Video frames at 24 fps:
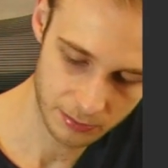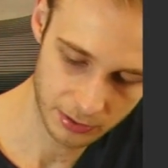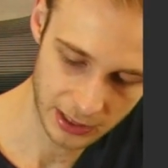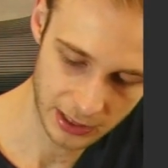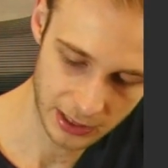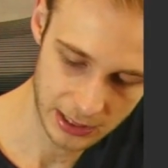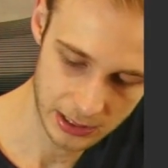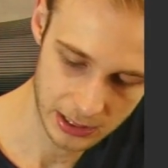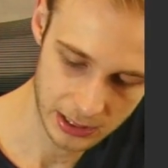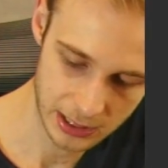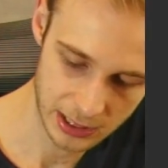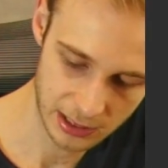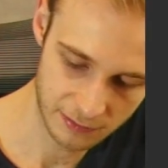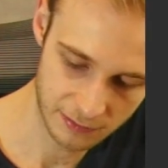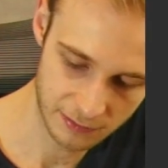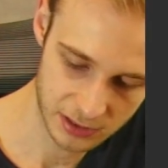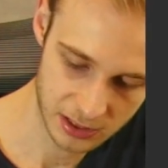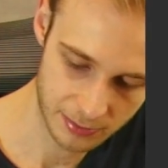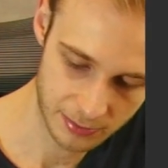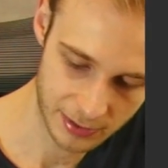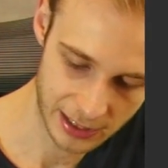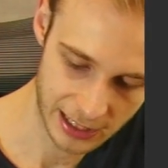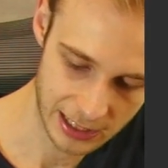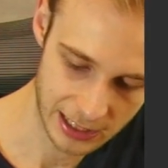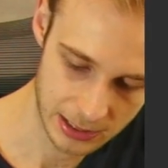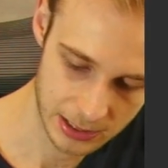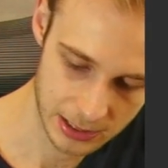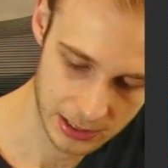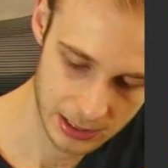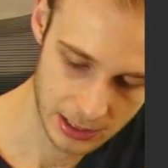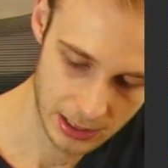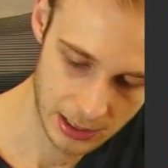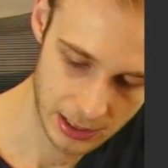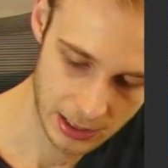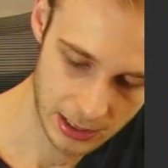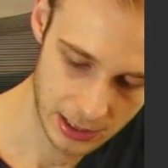plenty of
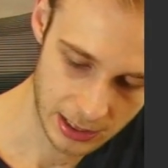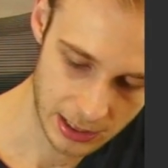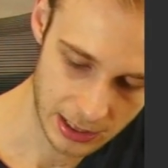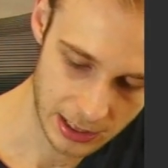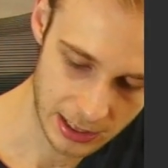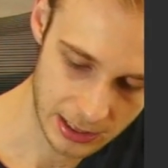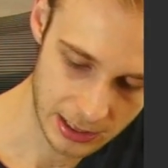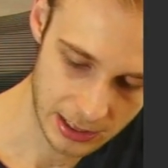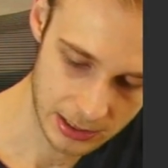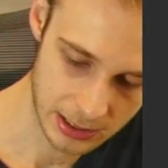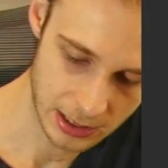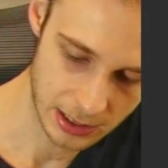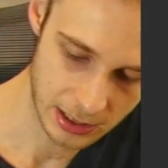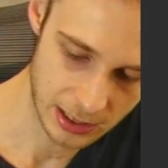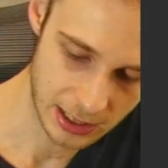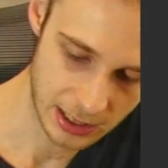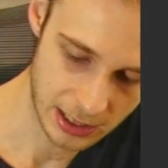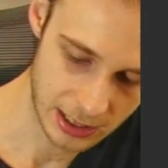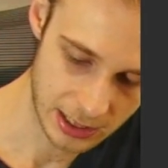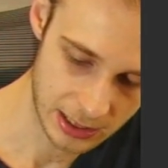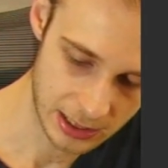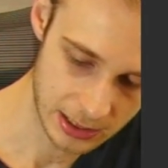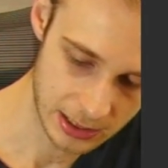space, is the